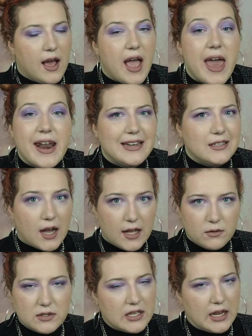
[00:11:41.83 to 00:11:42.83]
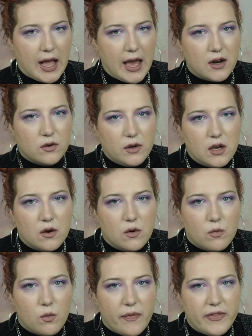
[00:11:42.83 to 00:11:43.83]
And I was like, I don't know
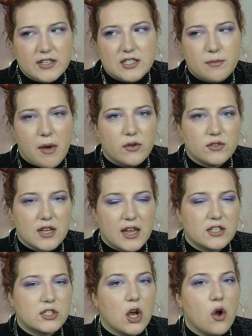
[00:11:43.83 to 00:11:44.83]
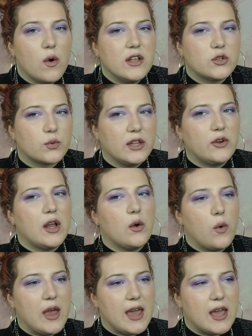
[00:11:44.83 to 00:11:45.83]
what this smells like. So it's a really great
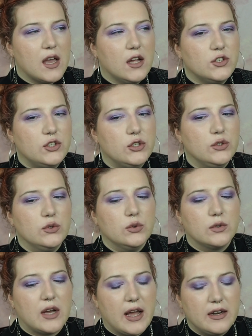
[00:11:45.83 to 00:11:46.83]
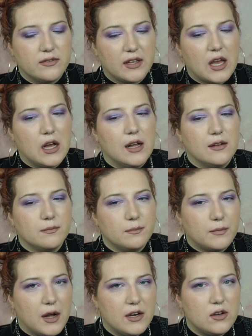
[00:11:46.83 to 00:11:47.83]
way to kind of like
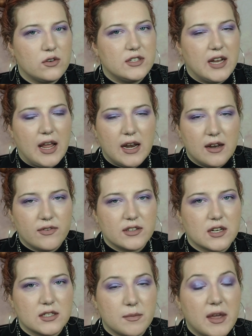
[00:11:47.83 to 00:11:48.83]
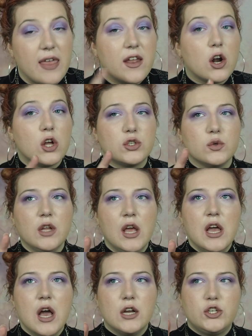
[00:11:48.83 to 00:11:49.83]
understand if it's not something. And then it also
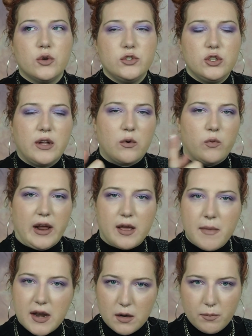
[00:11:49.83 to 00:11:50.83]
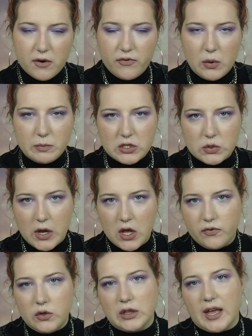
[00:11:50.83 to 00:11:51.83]
shows you like recommended perfumes as well.
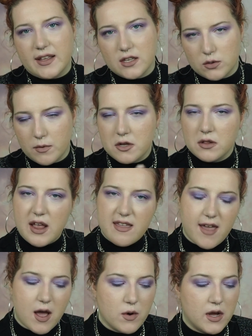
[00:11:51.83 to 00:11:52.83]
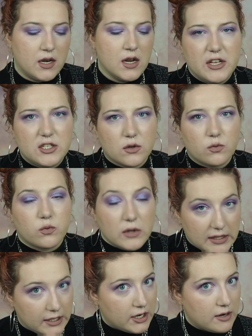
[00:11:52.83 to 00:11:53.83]
If you like this one, you'll like that one. It's a
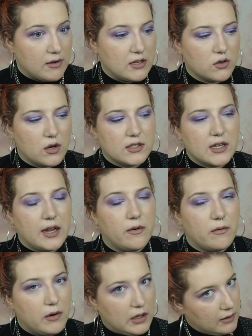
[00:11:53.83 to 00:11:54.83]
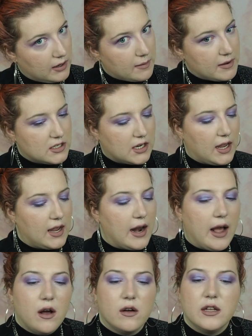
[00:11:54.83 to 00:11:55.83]
really great resource. I'd really recommend checking it
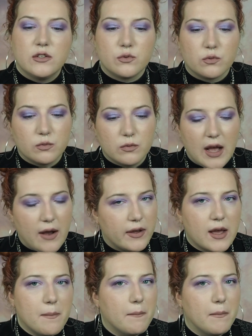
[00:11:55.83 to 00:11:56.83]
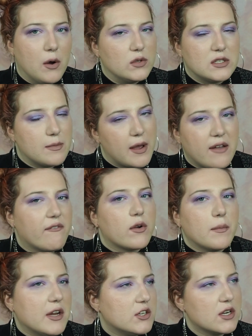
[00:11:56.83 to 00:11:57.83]
out. It's how I got most of my
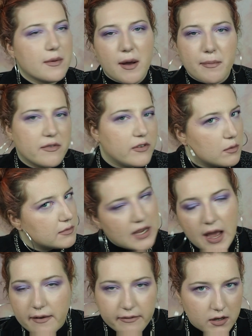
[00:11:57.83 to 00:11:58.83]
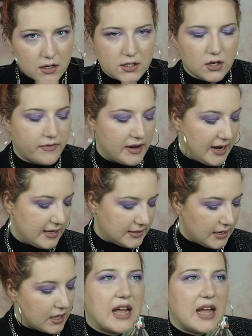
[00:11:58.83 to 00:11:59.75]
information about perfumes ever. So fantastic.